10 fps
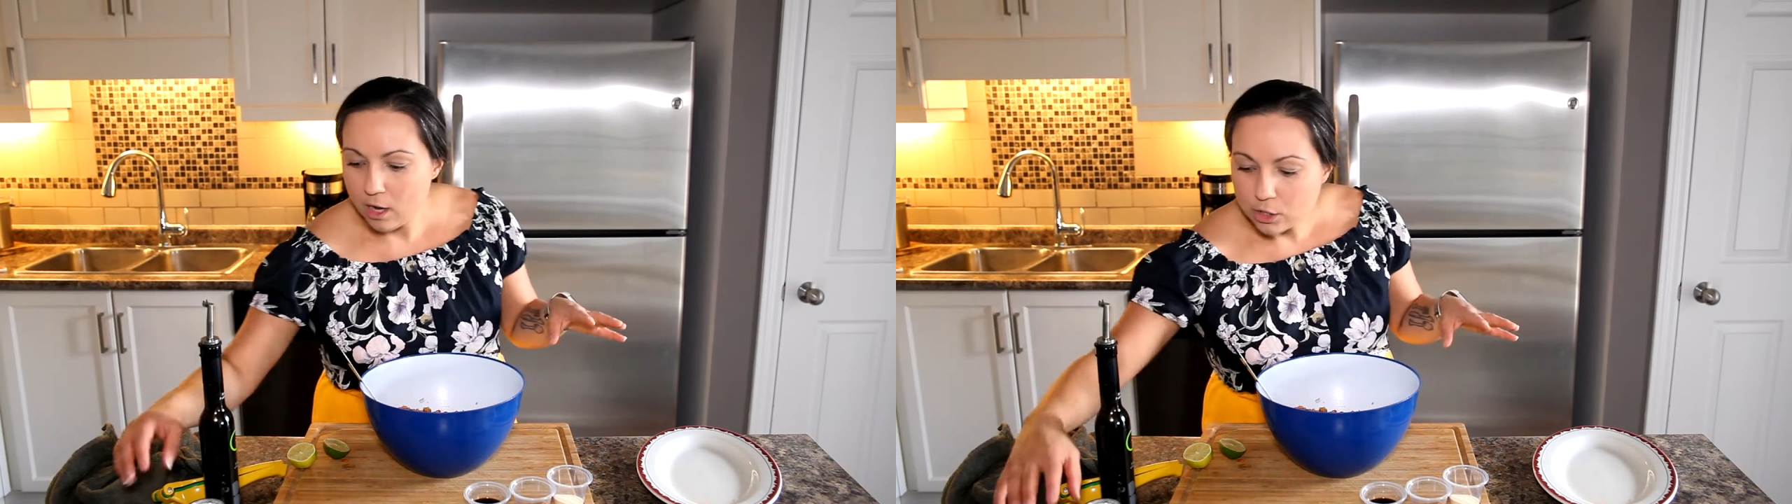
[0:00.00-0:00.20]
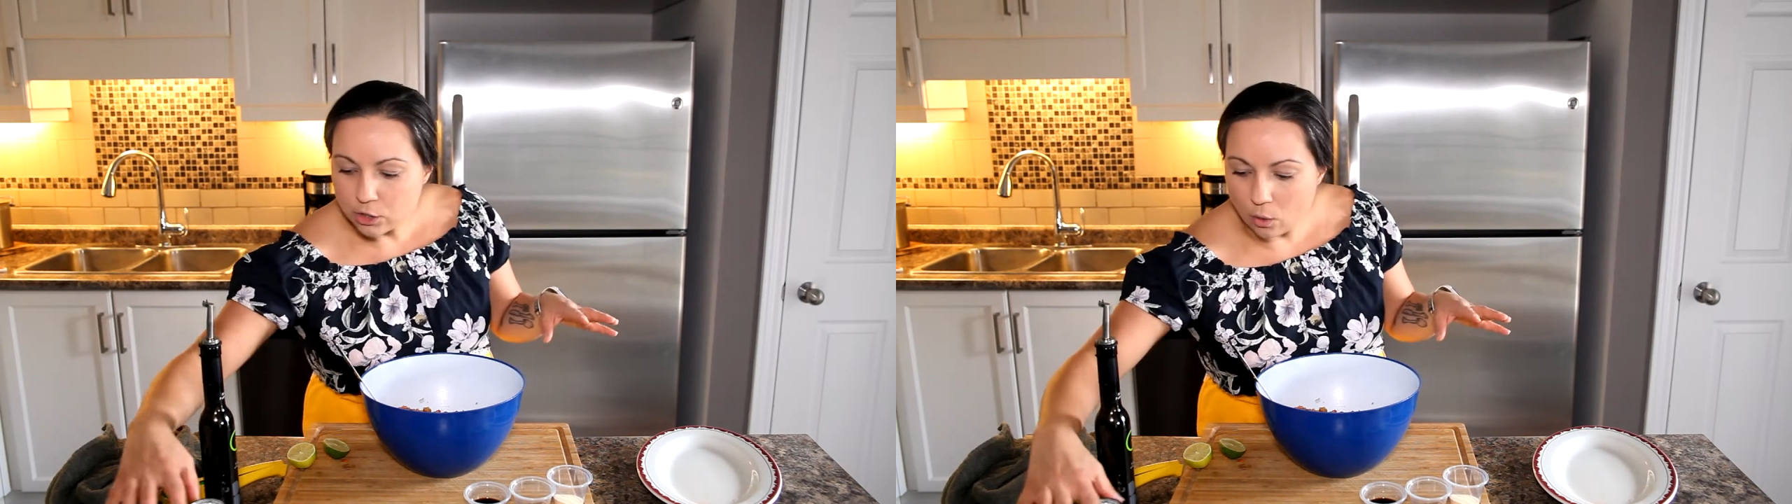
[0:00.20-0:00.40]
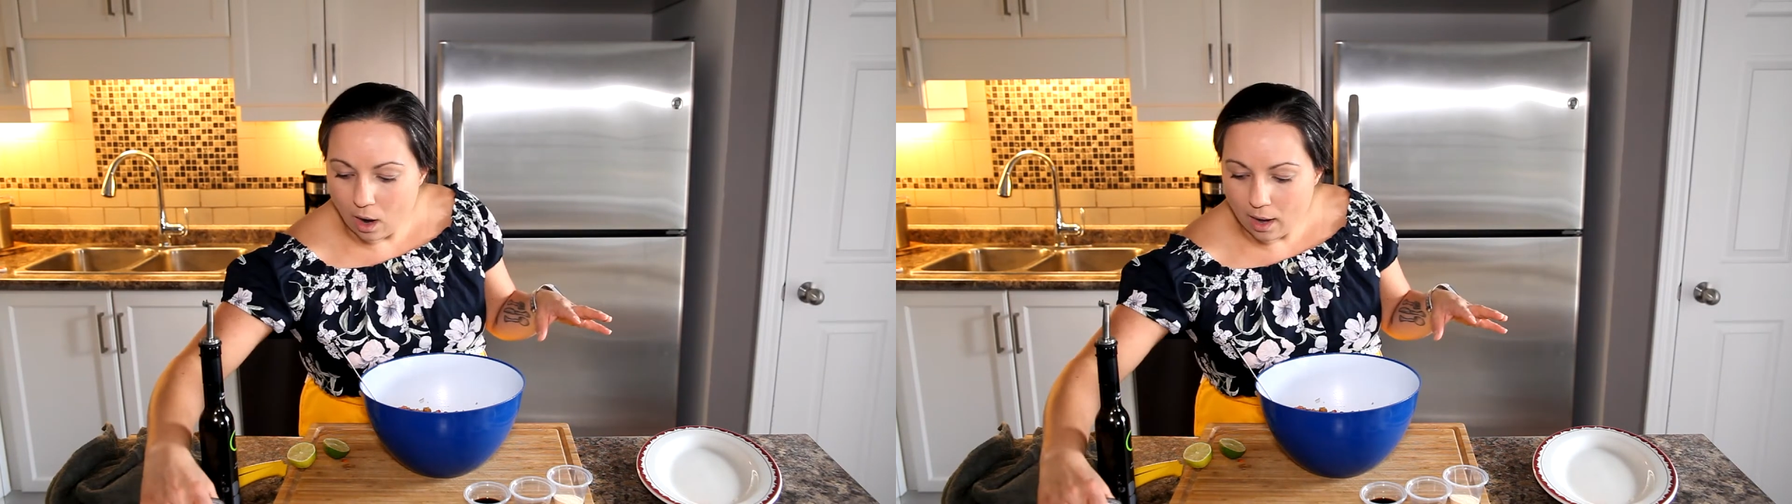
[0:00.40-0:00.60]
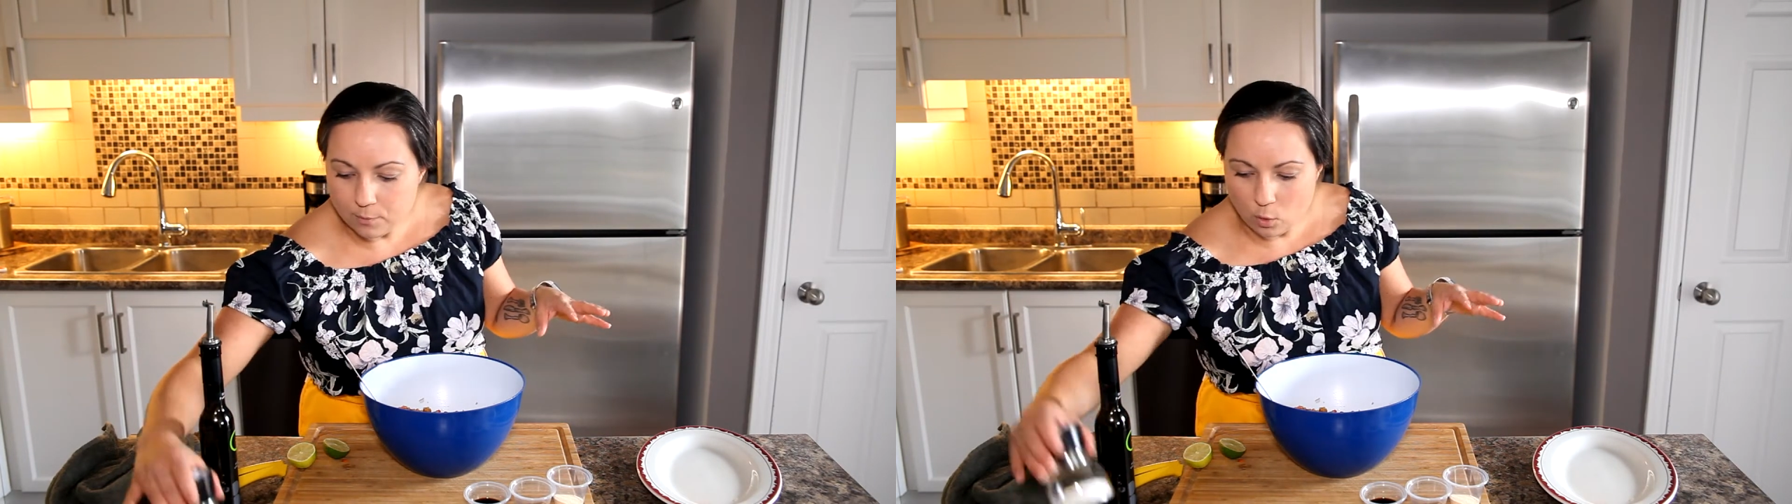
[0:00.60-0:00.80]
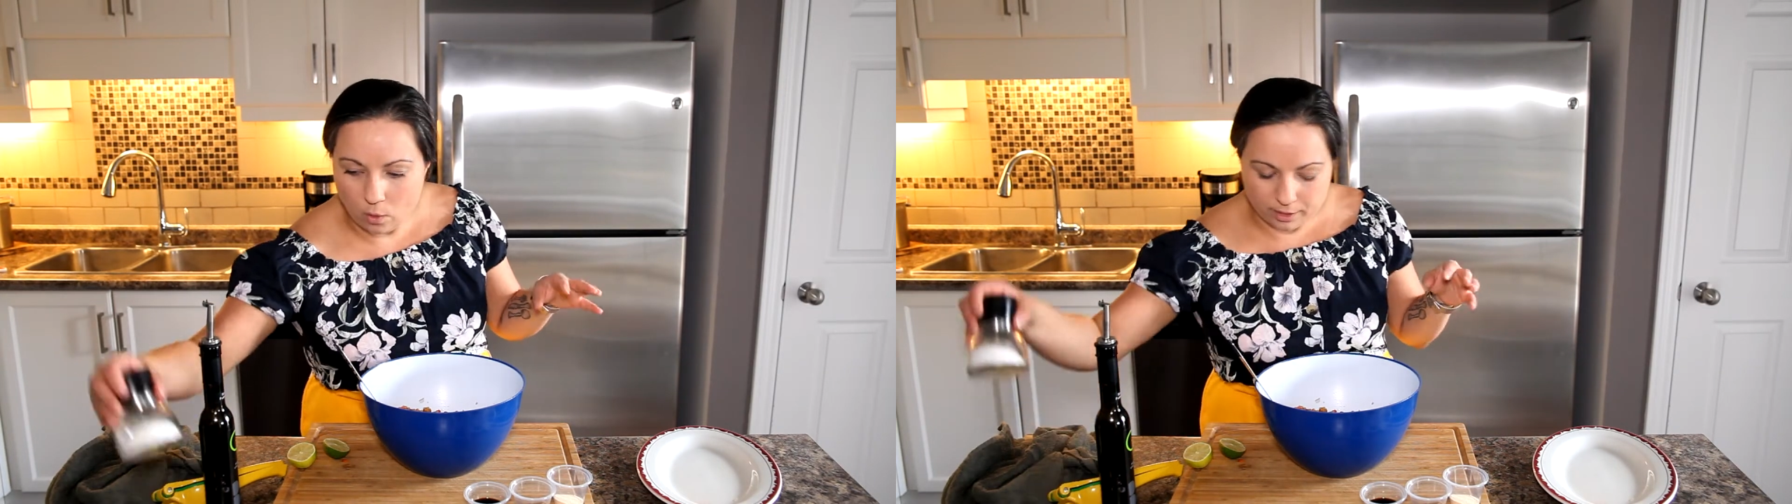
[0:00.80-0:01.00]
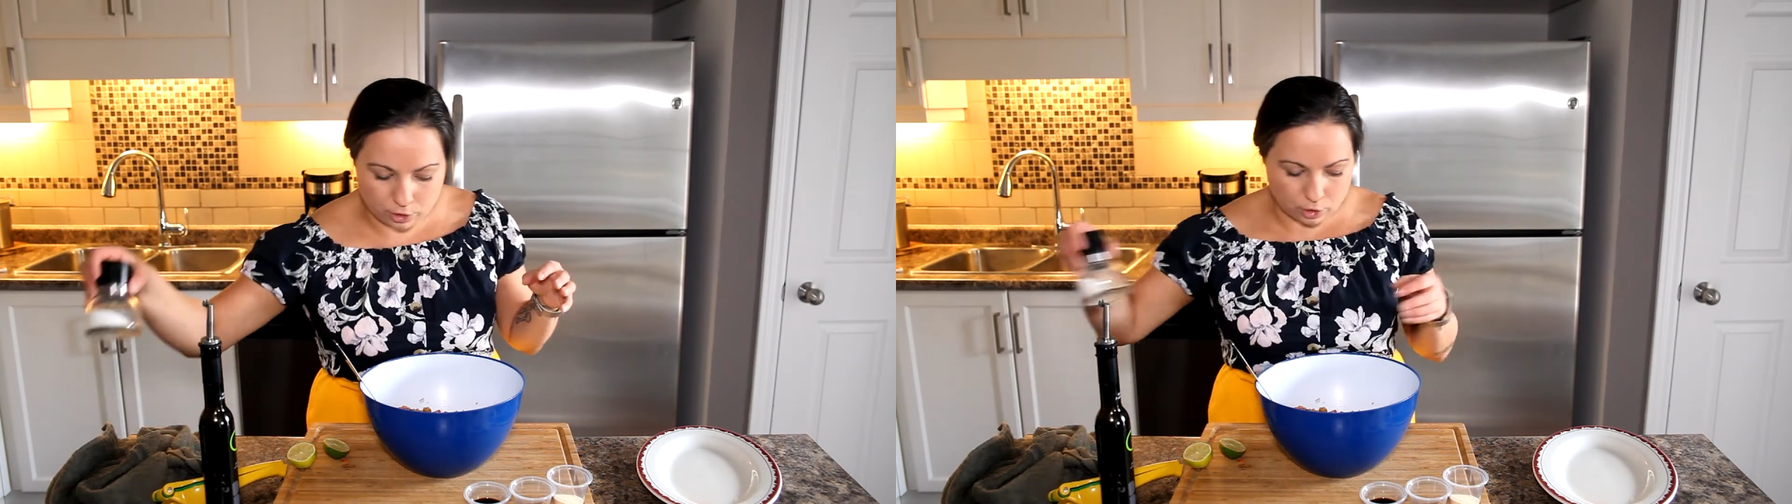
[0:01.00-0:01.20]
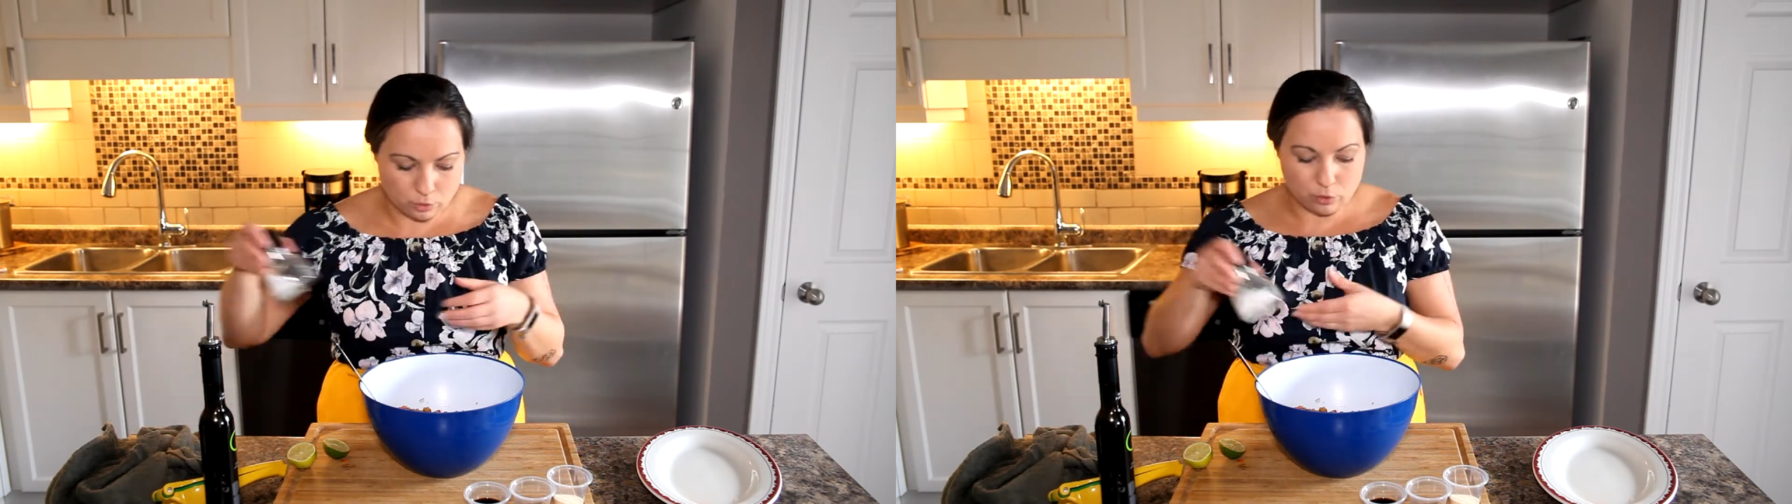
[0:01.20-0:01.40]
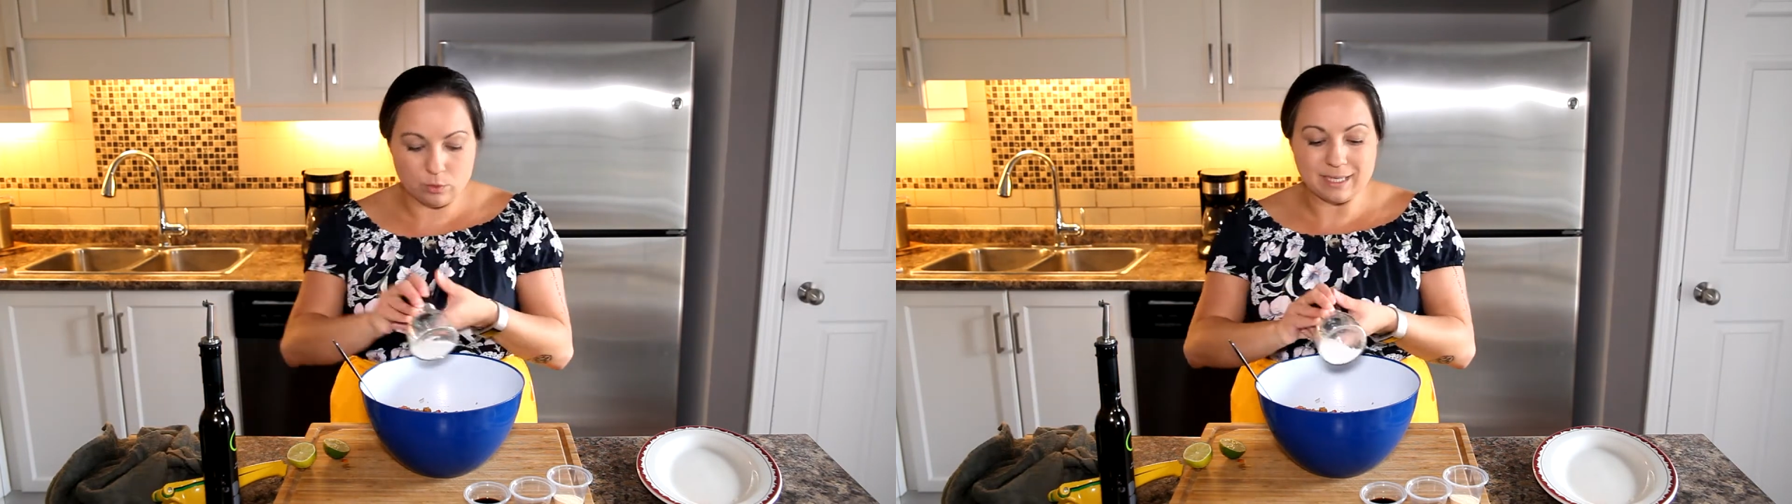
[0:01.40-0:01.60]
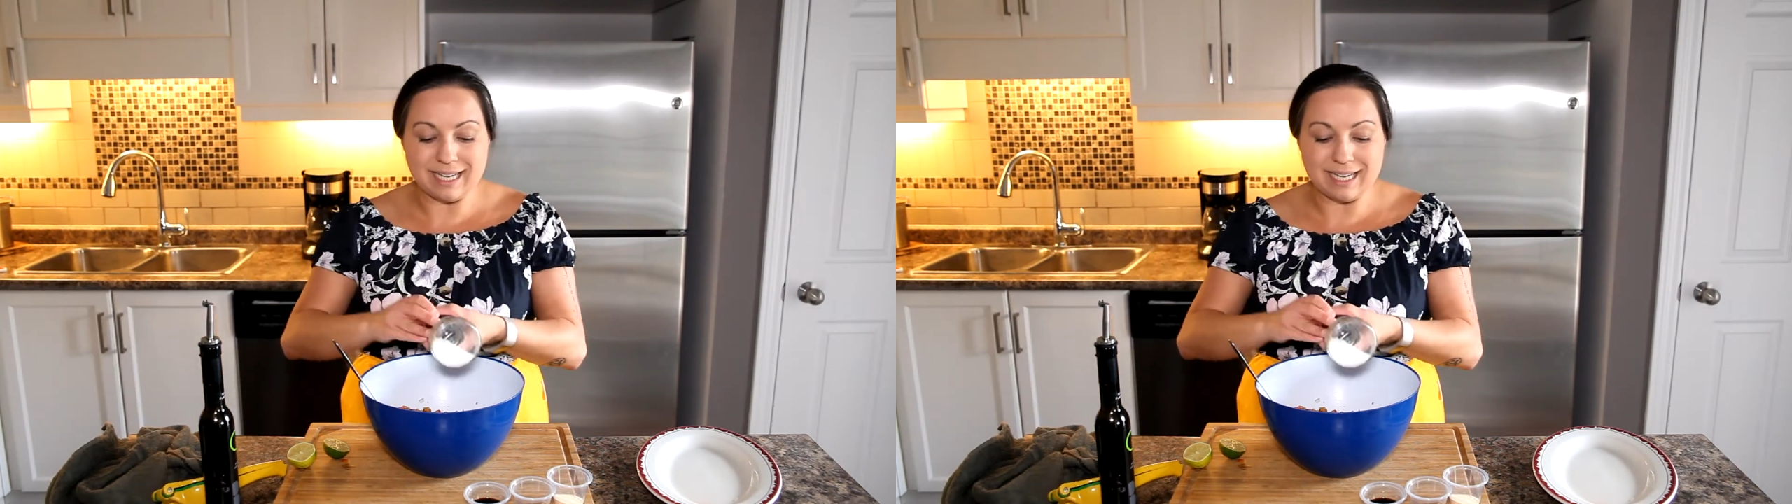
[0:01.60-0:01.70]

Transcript: So I'm going to use